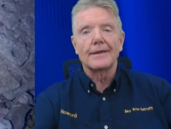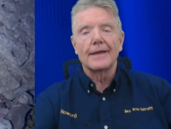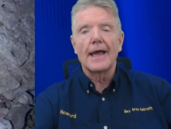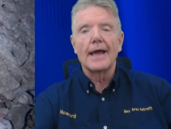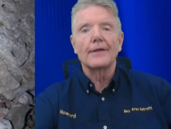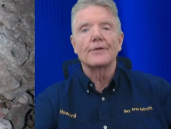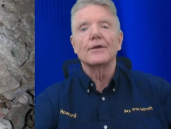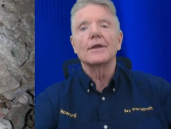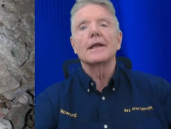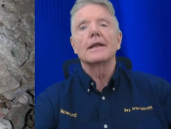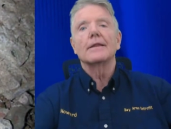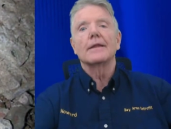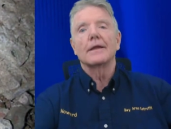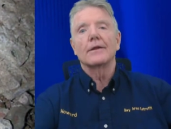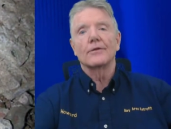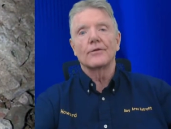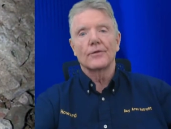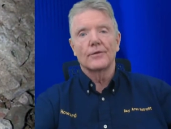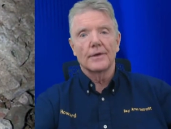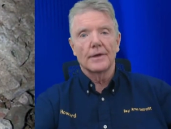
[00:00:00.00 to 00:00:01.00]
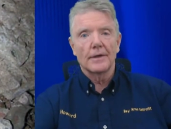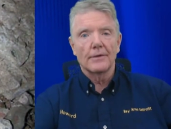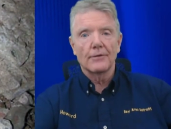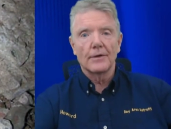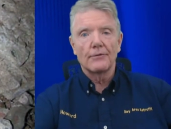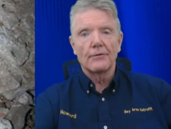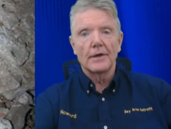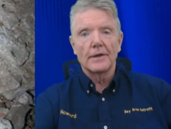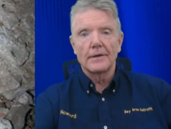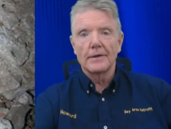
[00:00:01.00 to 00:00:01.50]
attach anything to it.
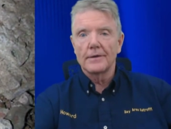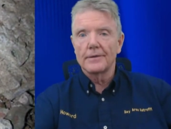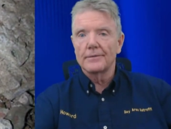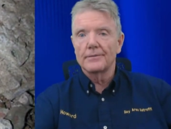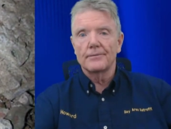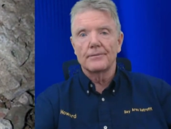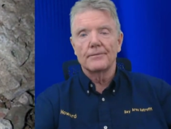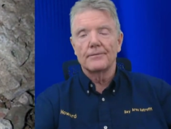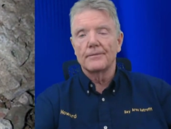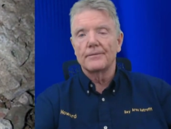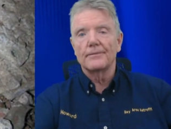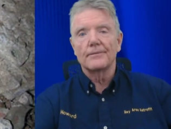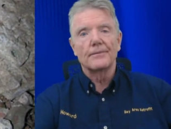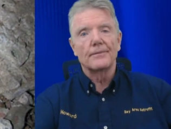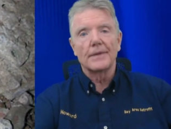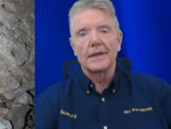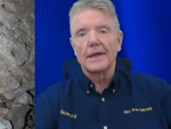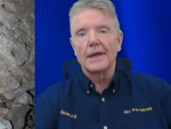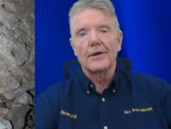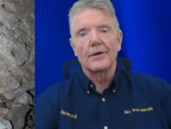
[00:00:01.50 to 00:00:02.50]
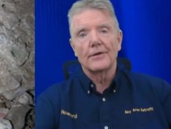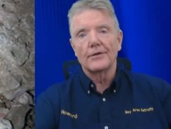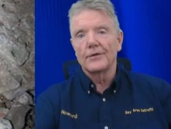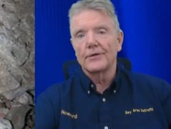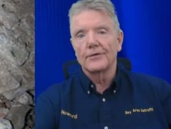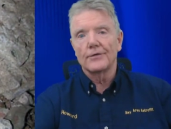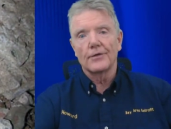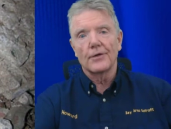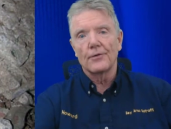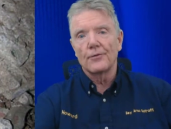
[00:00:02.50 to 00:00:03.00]
We'd rather, it's
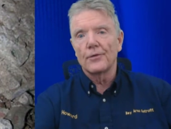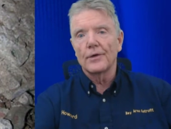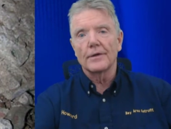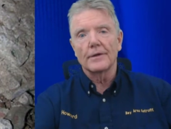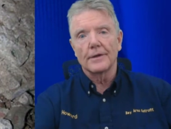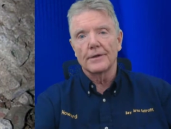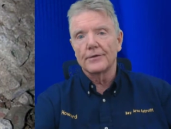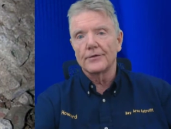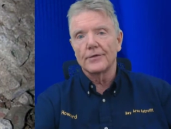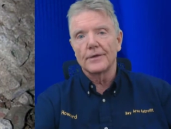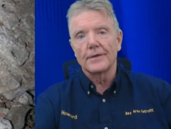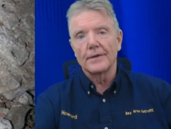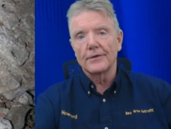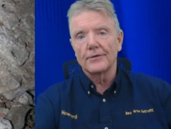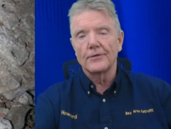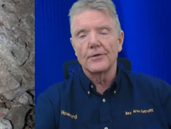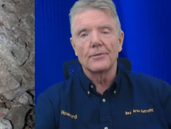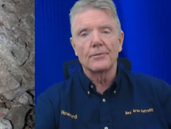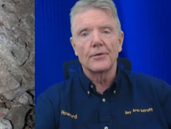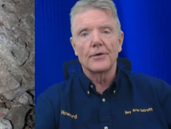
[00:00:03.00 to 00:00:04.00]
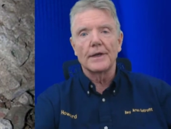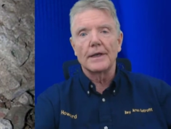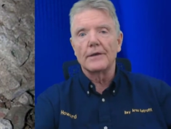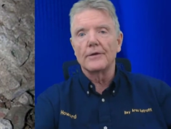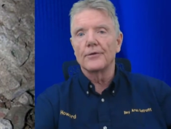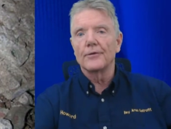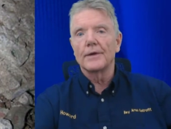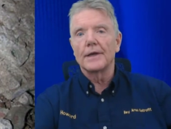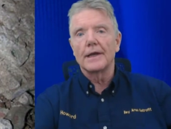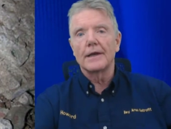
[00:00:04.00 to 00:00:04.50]
just so worthless that there's no point
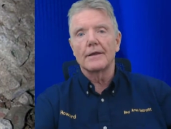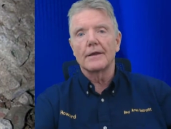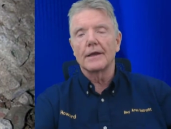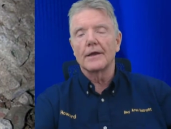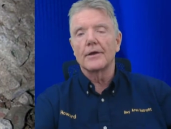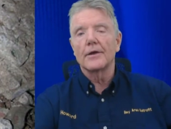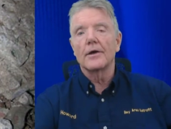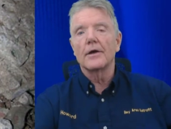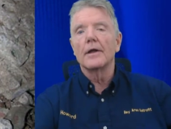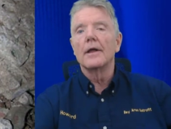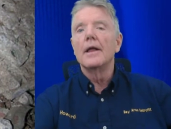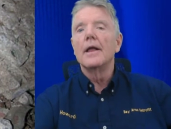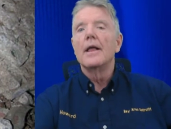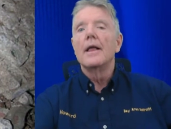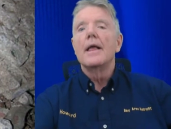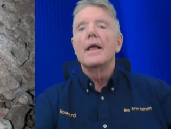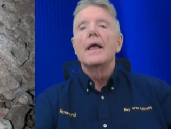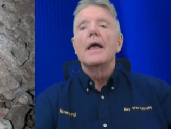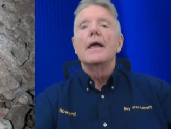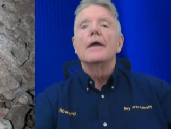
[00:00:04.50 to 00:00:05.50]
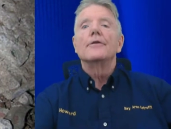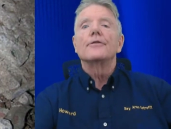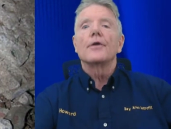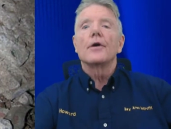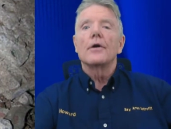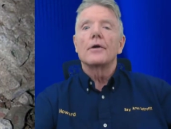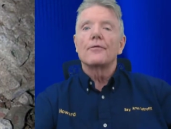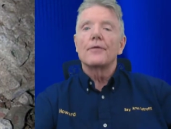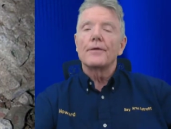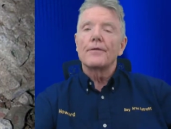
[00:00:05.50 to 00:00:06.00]
in doing anything at all.
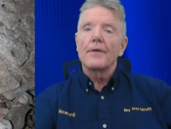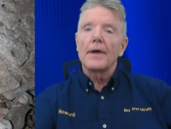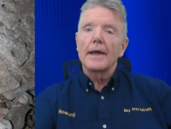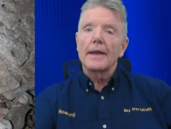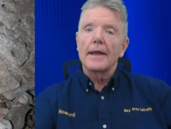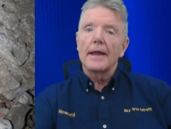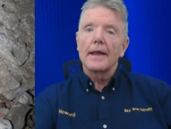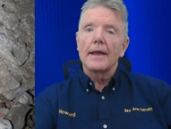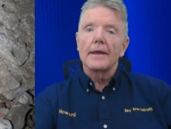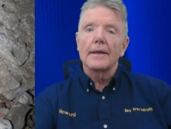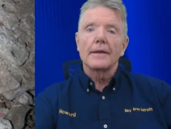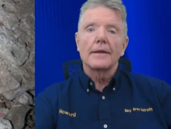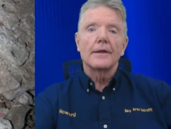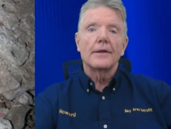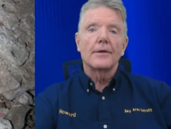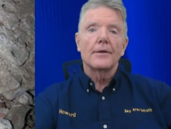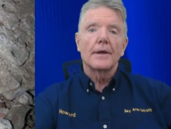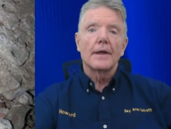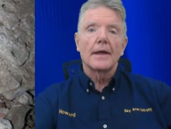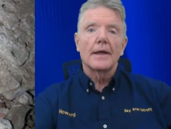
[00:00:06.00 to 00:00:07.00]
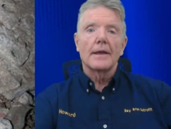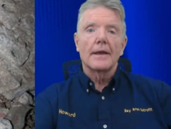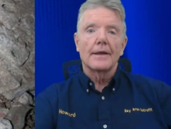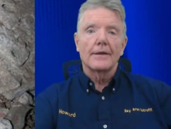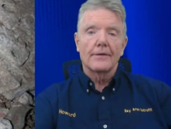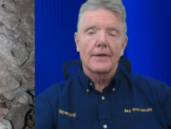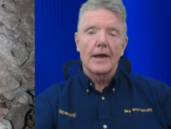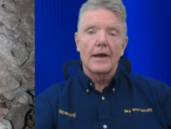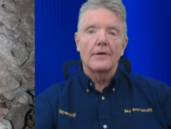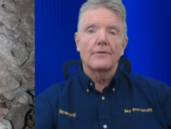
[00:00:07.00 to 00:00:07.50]
So if we find an
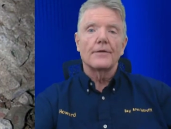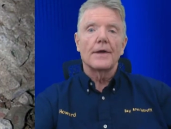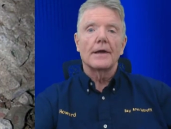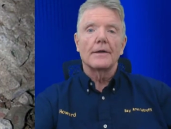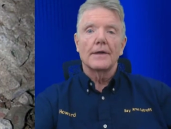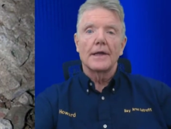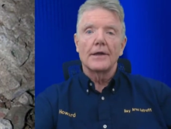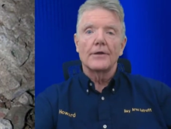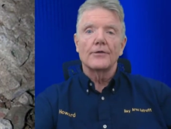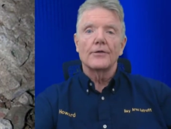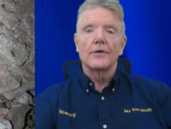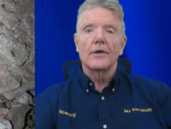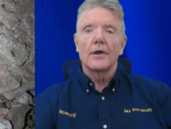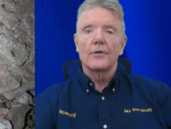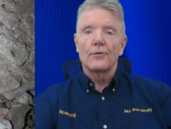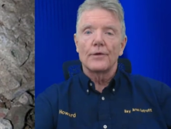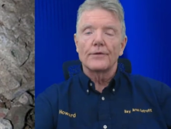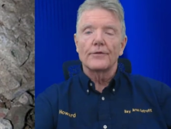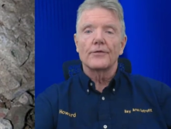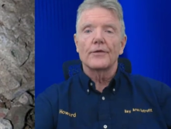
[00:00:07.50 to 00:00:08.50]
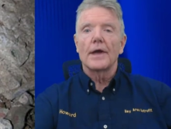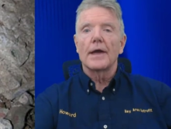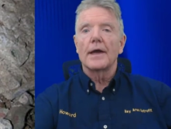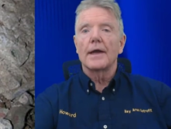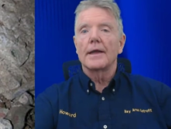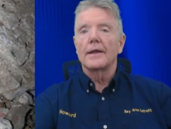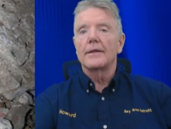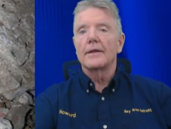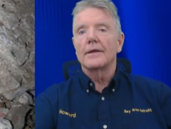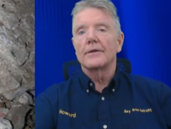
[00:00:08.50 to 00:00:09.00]
entire foundation on one
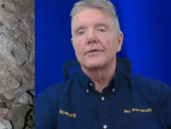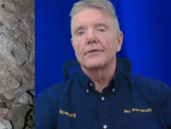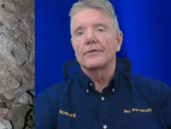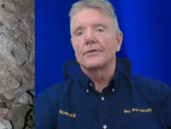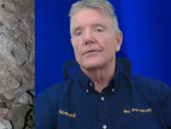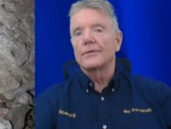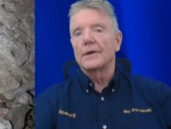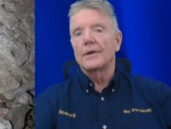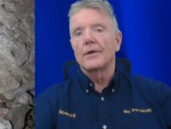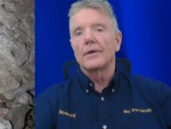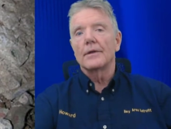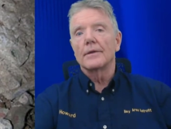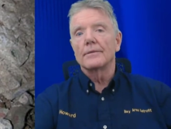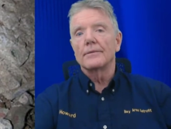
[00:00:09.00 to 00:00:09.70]
side that's,